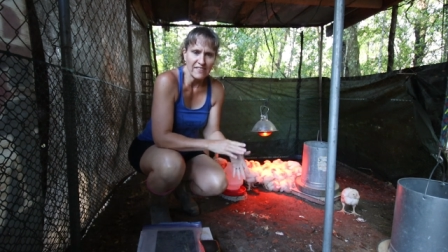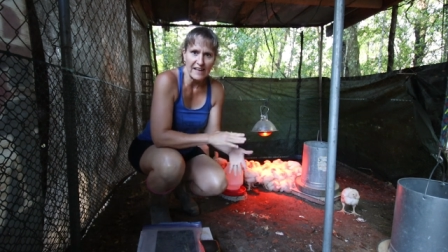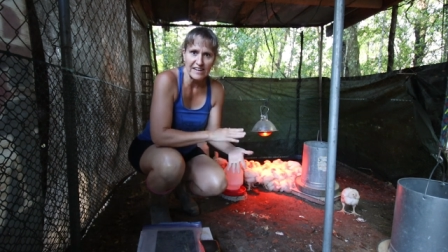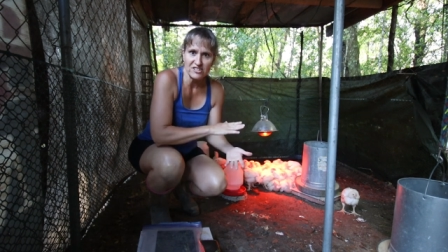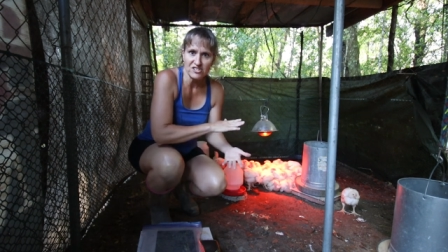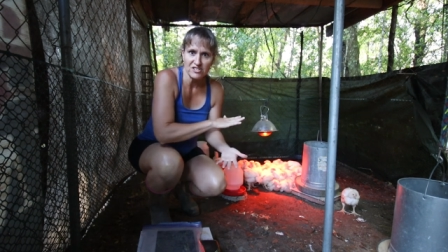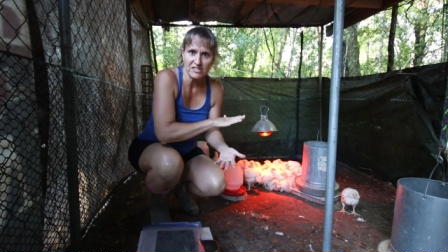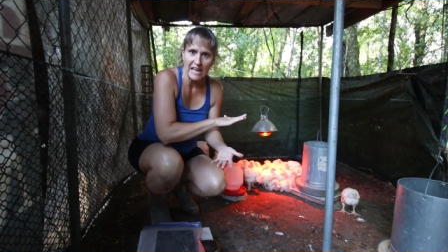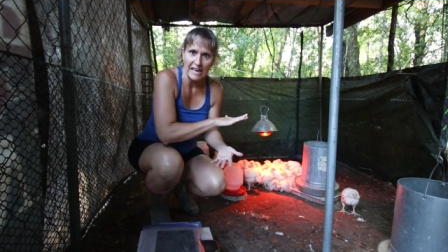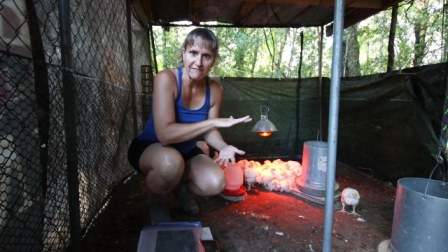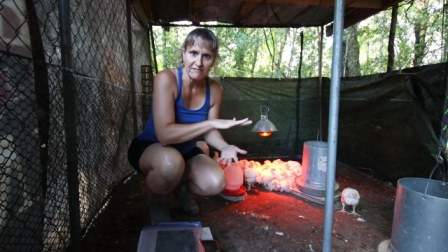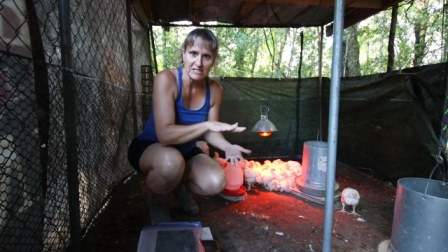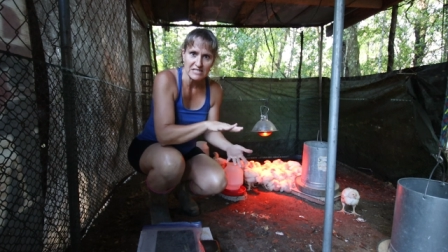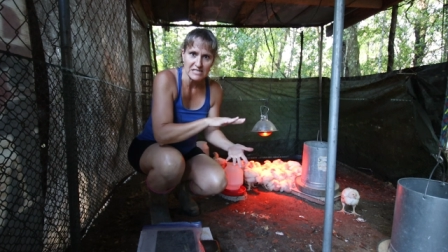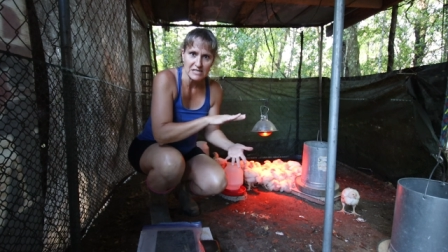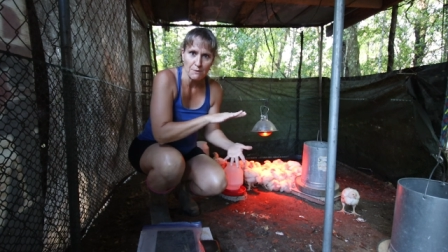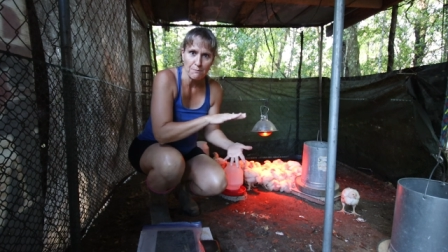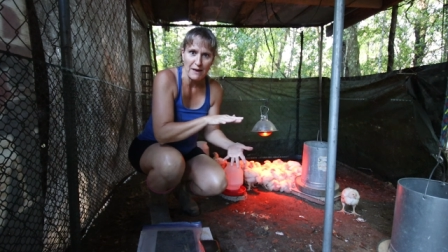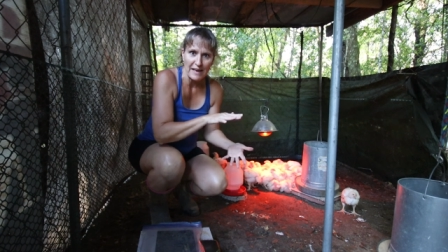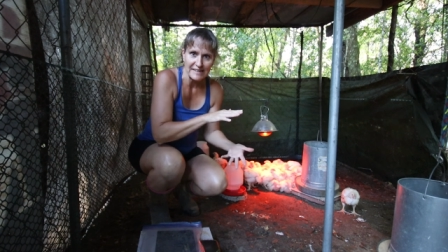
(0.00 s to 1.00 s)
That just gave
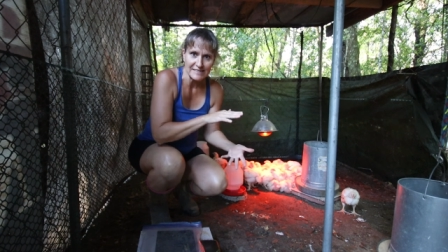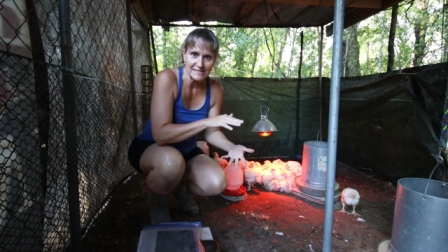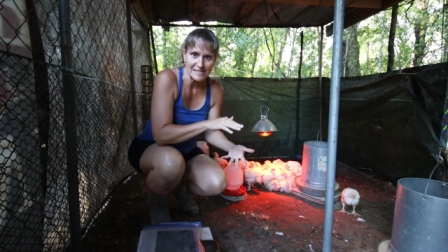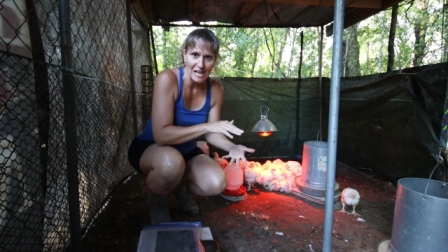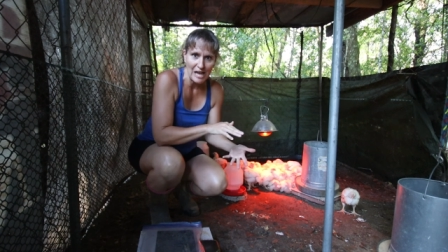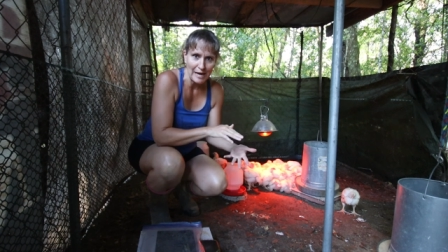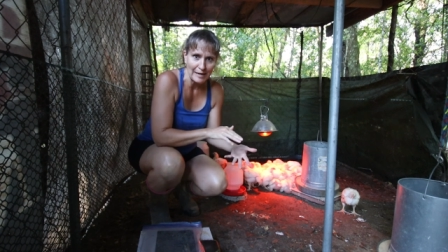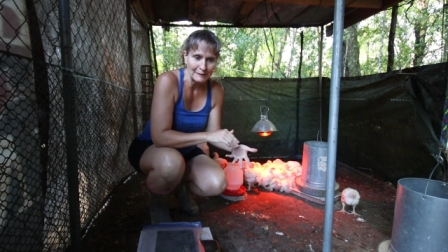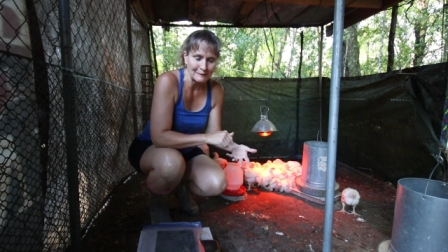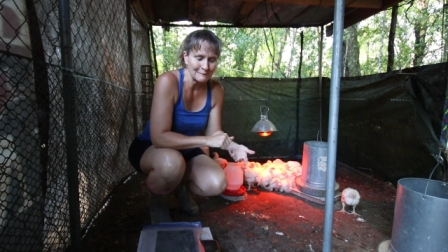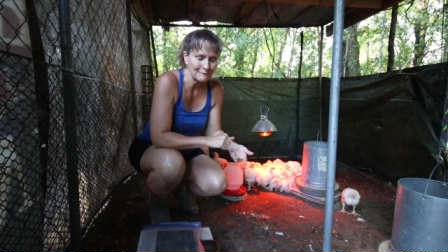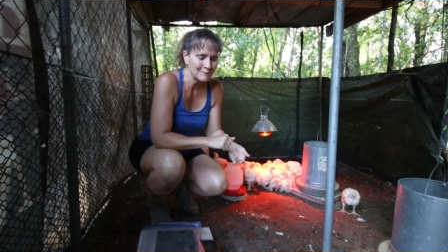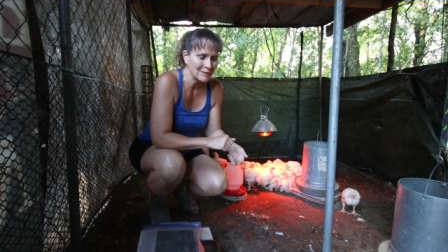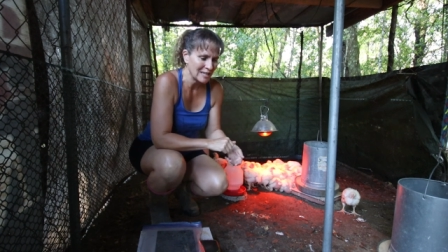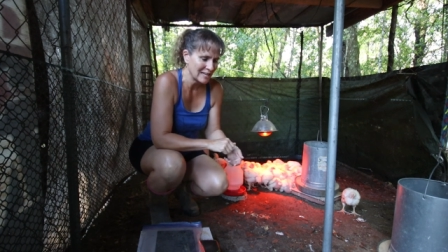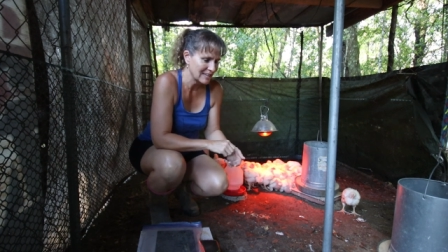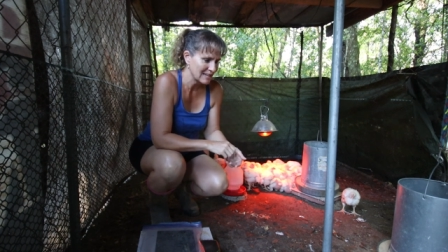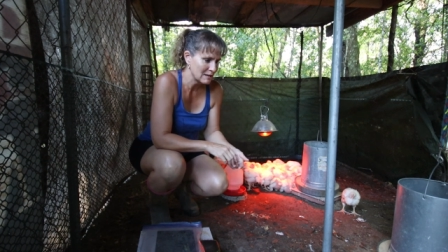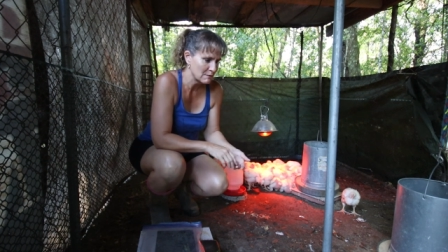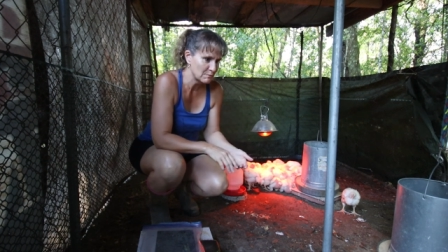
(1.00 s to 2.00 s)
us the baseline.
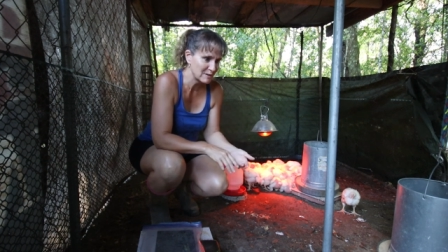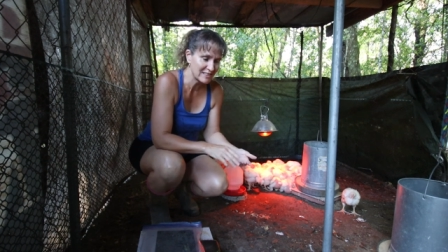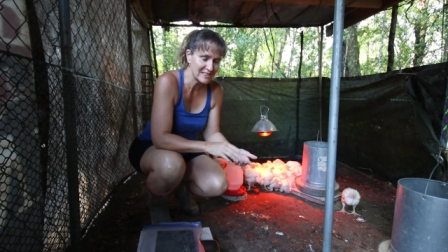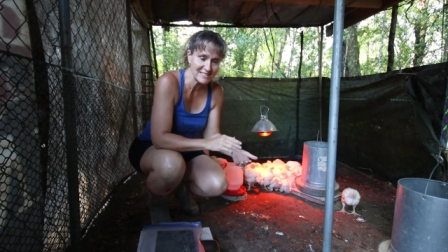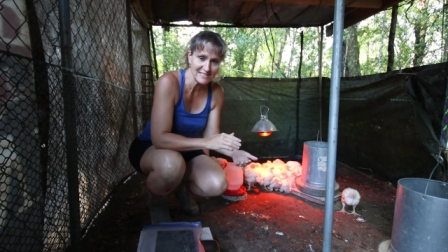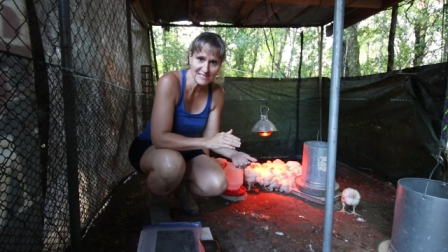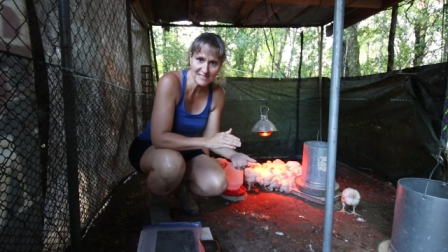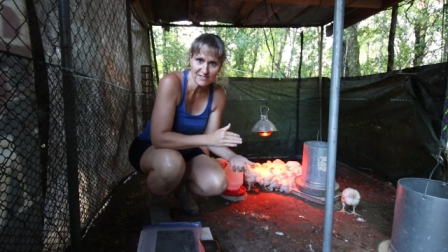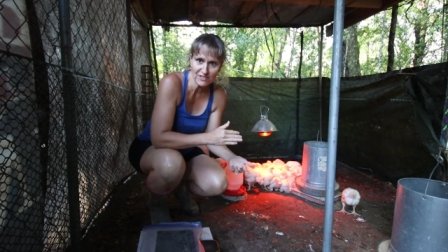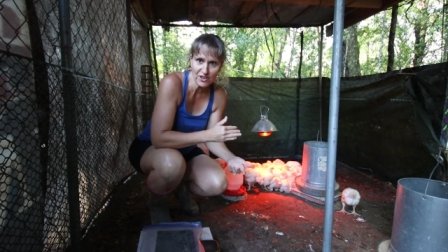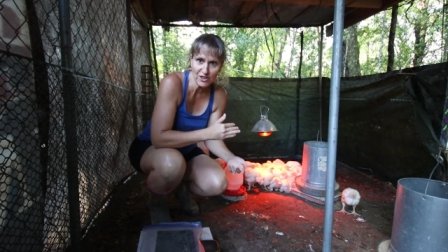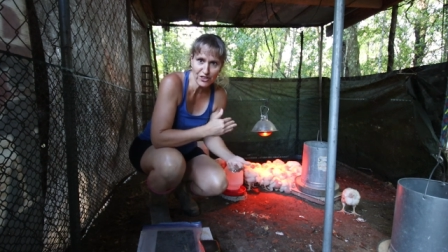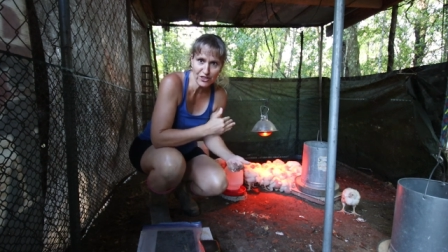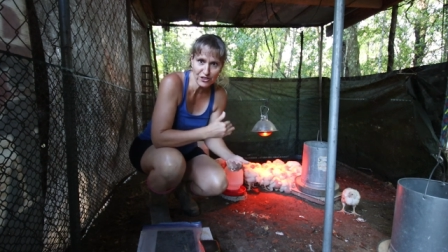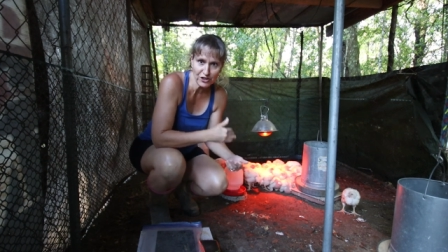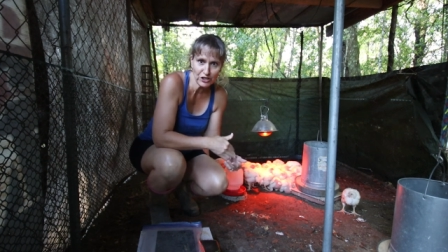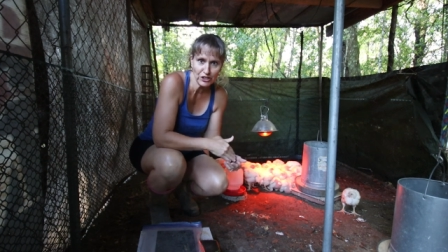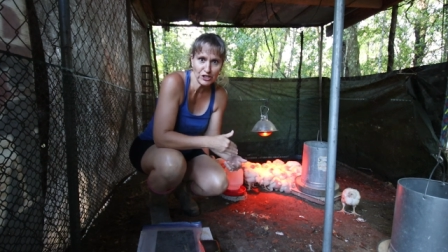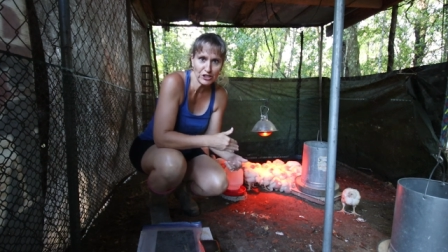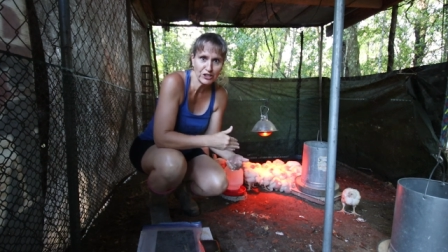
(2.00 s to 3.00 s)
But this is the
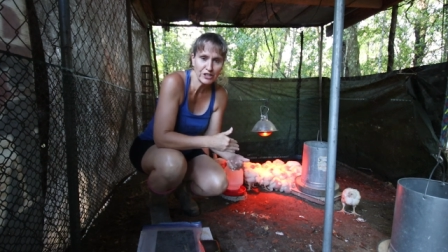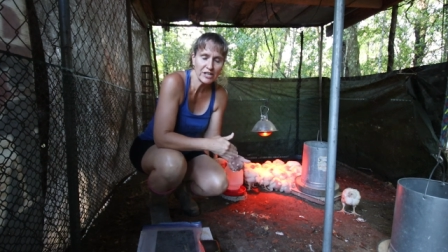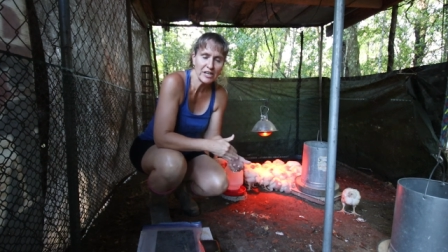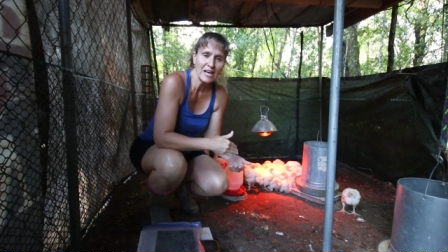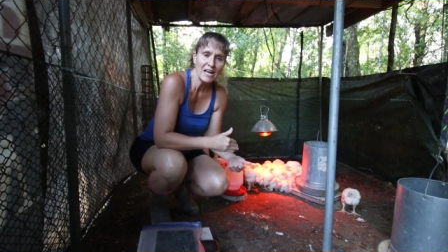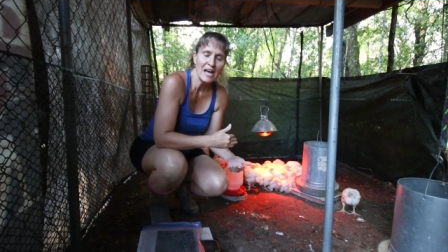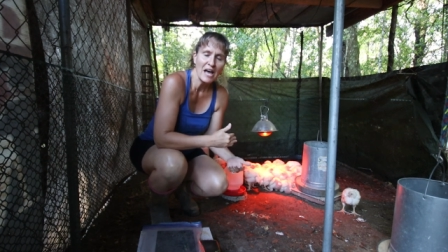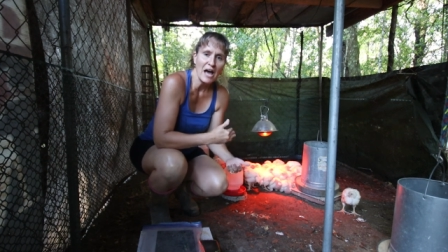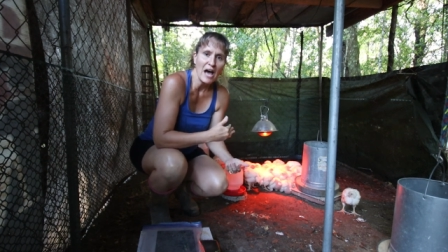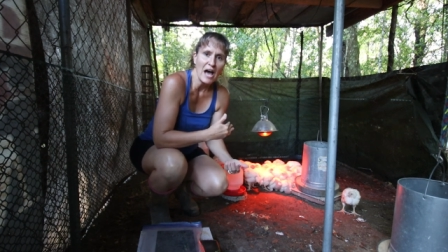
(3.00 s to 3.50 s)
third